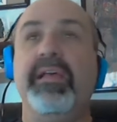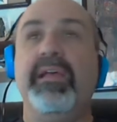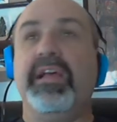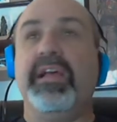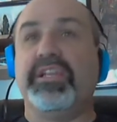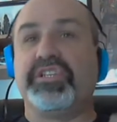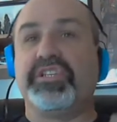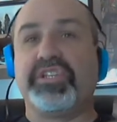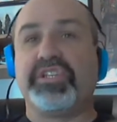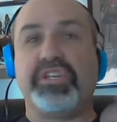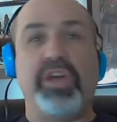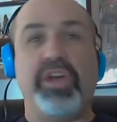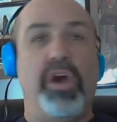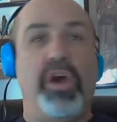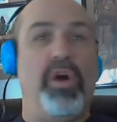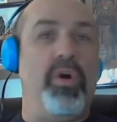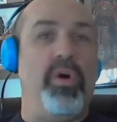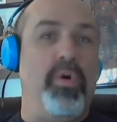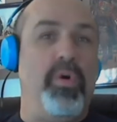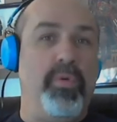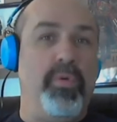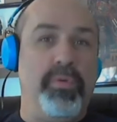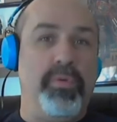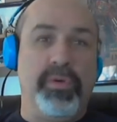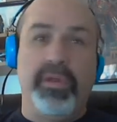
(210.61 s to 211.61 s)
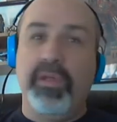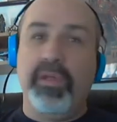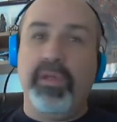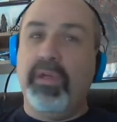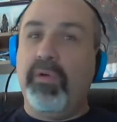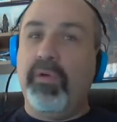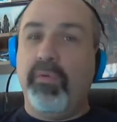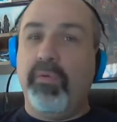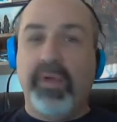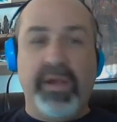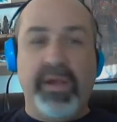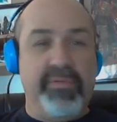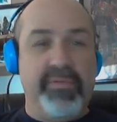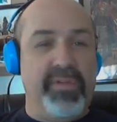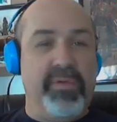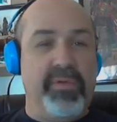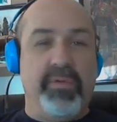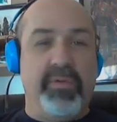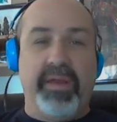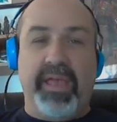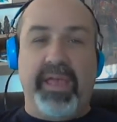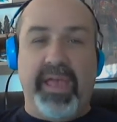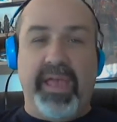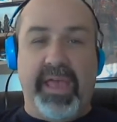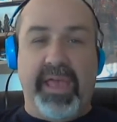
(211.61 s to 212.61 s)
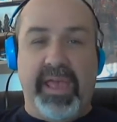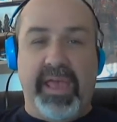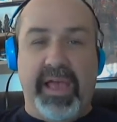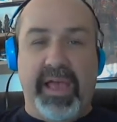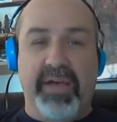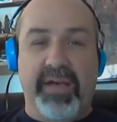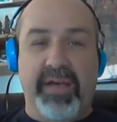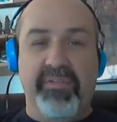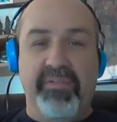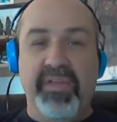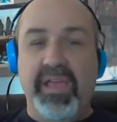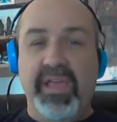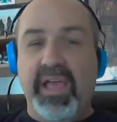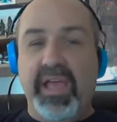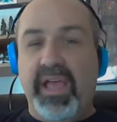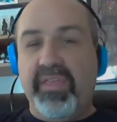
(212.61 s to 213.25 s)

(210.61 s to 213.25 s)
a scone, whatever you want to have,